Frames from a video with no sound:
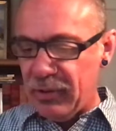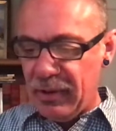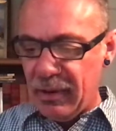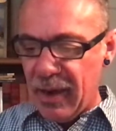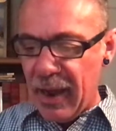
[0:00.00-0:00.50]
to
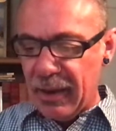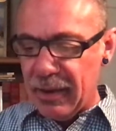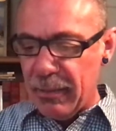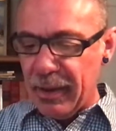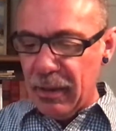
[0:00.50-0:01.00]
their
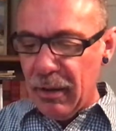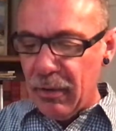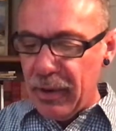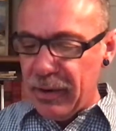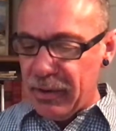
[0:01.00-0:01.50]
academic
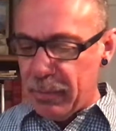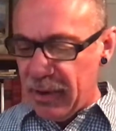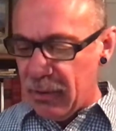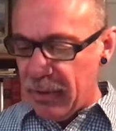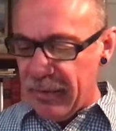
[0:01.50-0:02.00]
load and to
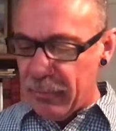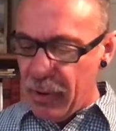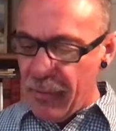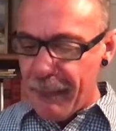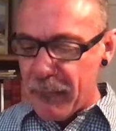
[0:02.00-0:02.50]
being away from
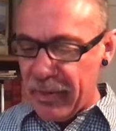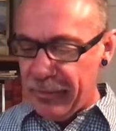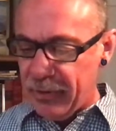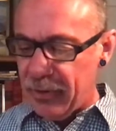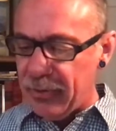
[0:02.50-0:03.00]
home for the
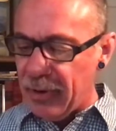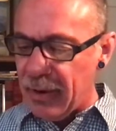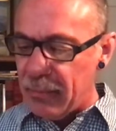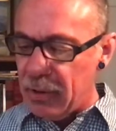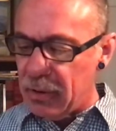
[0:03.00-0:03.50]
first
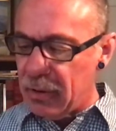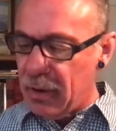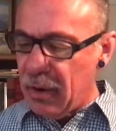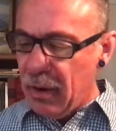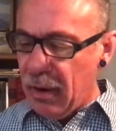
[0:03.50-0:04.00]
time.
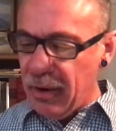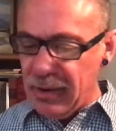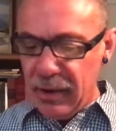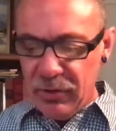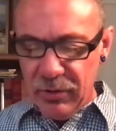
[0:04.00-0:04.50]
Aren't
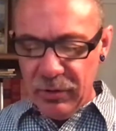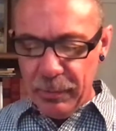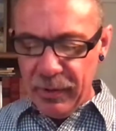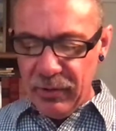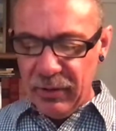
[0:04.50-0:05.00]
teachers
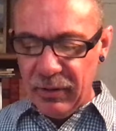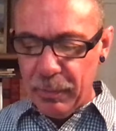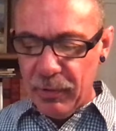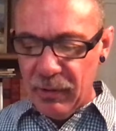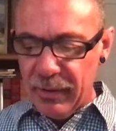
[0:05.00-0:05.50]
supposed to
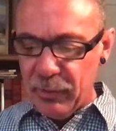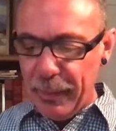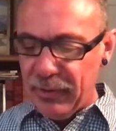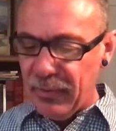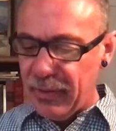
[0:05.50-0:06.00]
support what's
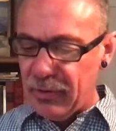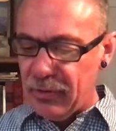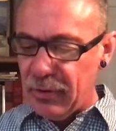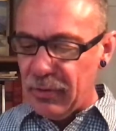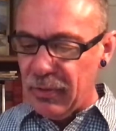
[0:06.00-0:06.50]
best for their
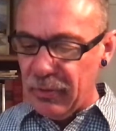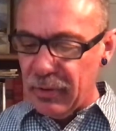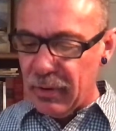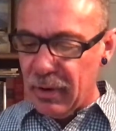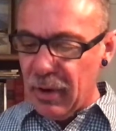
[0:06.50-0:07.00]
students?
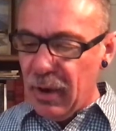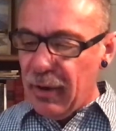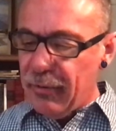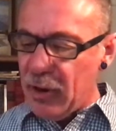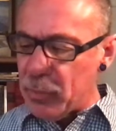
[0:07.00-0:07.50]

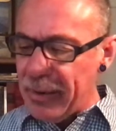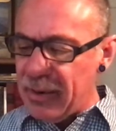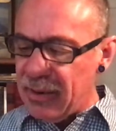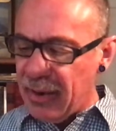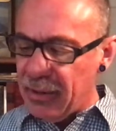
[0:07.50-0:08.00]
Freshman
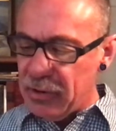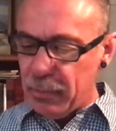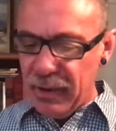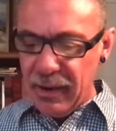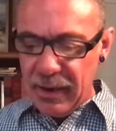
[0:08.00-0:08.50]

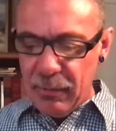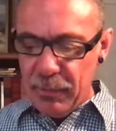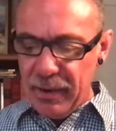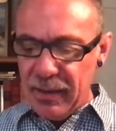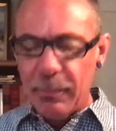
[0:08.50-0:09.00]
ineligibility would
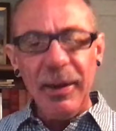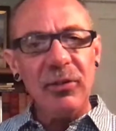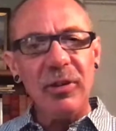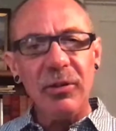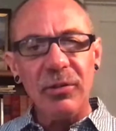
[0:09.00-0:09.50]
be in the
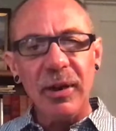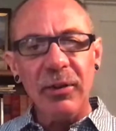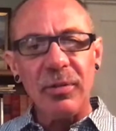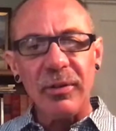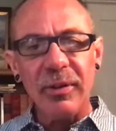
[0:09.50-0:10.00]
best
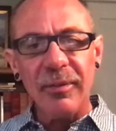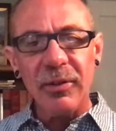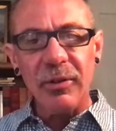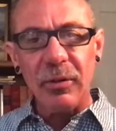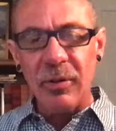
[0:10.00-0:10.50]
interests of the
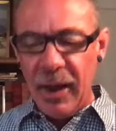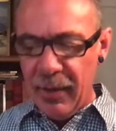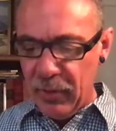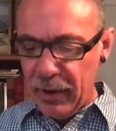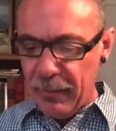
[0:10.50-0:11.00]

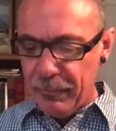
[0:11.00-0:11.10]
student-athlete.